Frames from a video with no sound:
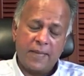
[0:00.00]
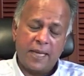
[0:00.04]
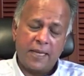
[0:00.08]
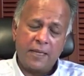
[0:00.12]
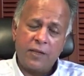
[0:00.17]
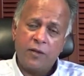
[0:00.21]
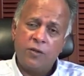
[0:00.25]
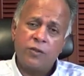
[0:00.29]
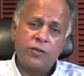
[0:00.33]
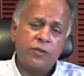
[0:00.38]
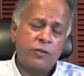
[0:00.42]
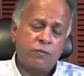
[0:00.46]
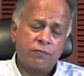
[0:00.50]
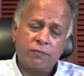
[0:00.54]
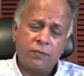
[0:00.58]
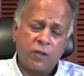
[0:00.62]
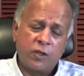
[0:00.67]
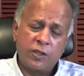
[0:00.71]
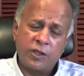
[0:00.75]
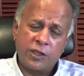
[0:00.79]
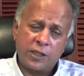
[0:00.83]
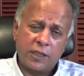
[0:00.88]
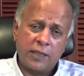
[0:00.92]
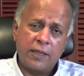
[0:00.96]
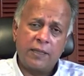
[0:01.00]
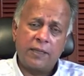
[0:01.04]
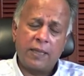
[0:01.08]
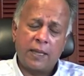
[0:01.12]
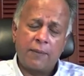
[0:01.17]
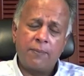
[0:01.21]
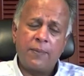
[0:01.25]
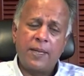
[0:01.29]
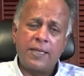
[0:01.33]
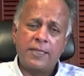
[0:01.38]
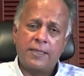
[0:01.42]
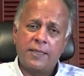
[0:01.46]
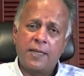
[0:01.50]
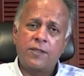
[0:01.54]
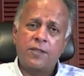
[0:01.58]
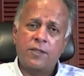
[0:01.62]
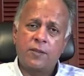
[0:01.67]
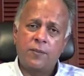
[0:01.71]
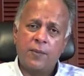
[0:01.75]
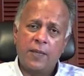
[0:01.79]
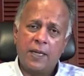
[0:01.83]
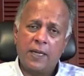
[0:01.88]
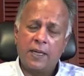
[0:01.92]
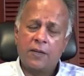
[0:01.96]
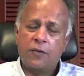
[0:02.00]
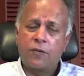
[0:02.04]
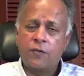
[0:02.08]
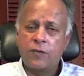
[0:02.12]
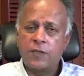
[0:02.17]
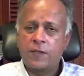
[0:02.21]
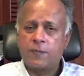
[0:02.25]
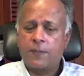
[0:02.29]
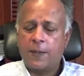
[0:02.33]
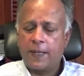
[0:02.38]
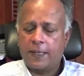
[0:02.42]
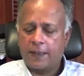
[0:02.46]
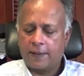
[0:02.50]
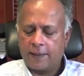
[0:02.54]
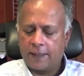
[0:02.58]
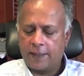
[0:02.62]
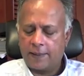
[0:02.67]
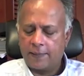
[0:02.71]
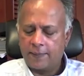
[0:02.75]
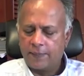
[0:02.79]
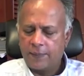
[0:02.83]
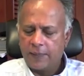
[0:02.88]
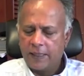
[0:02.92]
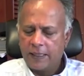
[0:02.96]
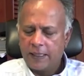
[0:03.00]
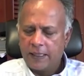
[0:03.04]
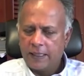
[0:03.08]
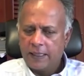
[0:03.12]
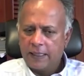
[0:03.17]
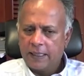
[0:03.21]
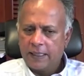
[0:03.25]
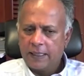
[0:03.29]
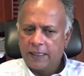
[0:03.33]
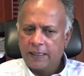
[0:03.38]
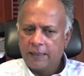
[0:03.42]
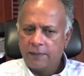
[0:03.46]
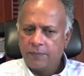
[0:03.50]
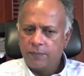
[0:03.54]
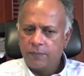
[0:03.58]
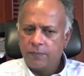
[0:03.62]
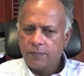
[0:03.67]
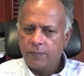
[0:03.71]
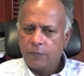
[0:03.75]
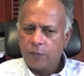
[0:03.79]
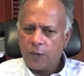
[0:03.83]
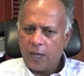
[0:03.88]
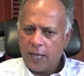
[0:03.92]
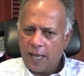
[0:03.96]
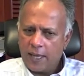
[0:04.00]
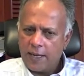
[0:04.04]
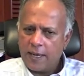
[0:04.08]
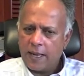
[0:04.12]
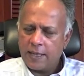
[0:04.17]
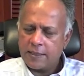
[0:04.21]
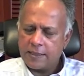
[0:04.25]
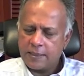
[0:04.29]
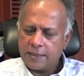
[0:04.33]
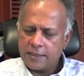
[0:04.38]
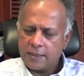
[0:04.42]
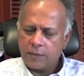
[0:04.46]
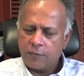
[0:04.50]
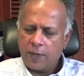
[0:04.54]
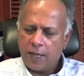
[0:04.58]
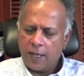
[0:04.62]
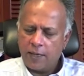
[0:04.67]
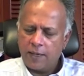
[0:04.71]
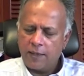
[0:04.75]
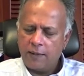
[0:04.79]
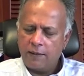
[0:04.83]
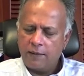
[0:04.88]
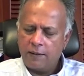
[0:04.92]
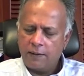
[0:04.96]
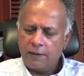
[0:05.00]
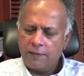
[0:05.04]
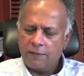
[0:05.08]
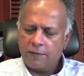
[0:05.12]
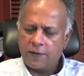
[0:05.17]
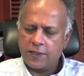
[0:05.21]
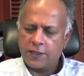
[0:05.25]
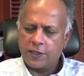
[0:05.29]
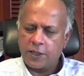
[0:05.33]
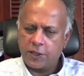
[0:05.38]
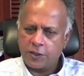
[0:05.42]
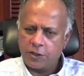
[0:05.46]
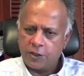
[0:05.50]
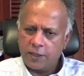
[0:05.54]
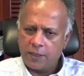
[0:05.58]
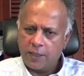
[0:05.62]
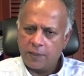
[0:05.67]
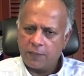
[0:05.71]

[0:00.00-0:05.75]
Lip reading: you know, logically that made sense to me, and I could respect that. We had, as I said, we had an infestation a